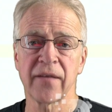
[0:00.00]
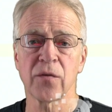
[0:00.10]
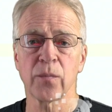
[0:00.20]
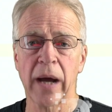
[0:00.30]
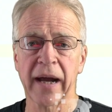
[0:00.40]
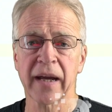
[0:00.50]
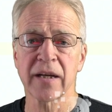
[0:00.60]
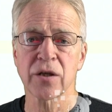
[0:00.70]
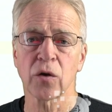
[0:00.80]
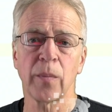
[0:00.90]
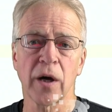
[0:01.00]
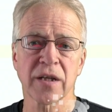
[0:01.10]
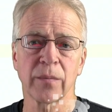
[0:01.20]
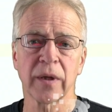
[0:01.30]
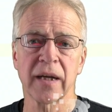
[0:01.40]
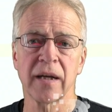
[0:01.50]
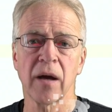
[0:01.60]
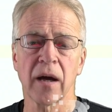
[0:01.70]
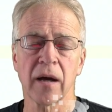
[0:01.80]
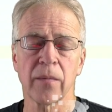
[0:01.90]
them package or possibly
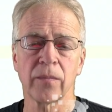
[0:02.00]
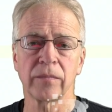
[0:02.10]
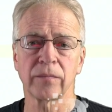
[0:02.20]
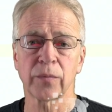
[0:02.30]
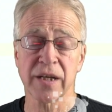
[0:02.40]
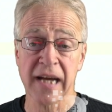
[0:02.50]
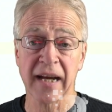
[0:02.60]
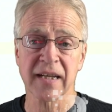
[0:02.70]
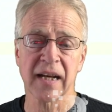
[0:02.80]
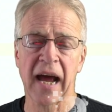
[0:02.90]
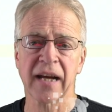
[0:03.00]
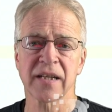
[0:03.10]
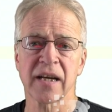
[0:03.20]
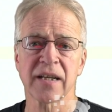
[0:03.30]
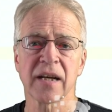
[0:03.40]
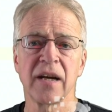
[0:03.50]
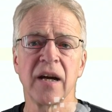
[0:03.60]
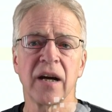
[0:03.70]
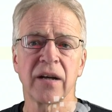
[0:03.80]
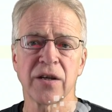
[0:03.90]
um, protected access
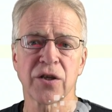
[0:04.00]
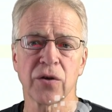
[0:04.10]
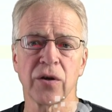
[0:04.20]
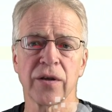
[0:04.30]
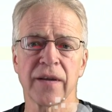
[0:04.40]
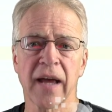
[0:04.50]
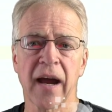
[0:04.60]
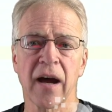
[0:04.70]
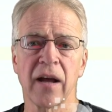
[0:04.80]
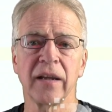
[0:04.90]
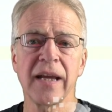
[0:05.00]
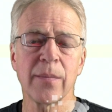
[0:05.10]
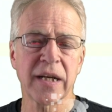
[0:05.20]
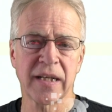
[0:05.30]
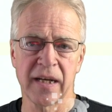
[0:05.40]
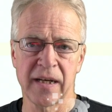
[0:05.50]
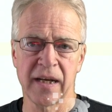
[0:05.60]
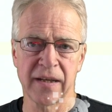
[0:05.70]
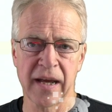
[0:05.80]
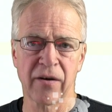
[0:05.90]
and ensure that they are limited
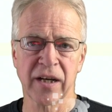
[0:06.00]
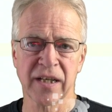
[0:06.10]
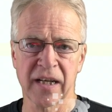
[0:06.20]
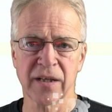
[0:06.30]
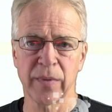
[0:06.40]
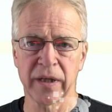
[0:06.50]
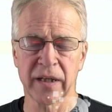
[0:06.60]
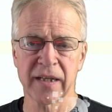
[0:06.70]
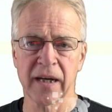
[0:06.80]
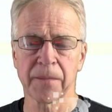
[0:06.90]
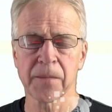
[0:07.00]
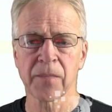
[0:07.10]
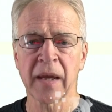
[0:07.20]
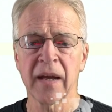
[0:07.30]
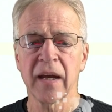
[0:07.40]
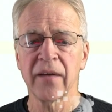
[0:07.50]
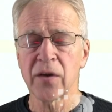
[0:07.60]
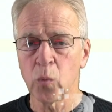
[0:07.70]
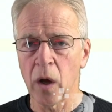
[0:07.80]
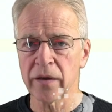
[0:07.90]
in their accessibility. If you
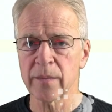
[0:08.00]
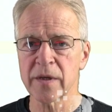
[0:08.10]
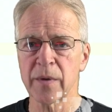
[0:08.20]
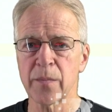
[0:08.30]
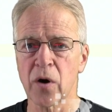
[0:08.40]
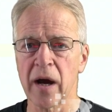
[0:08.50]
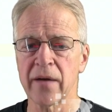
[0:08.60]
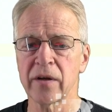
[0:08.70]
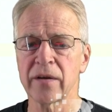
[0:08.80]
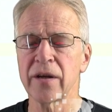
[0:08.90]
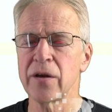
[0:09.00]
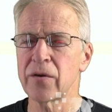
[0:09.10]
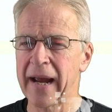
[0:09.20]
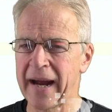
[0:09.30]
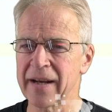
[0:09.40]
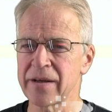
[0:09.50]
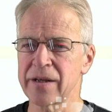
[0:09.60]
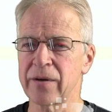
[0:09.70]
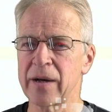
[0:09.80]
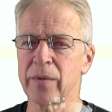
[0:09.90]
want them to be private, you can do
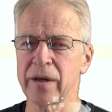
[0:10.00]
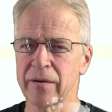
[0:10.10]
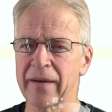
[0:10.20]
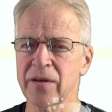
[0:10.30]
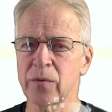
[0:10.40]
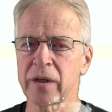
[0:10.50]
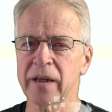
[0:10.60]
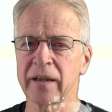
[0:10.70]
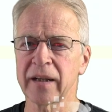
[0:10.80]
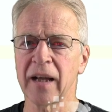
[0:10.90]
it, but you have to work a little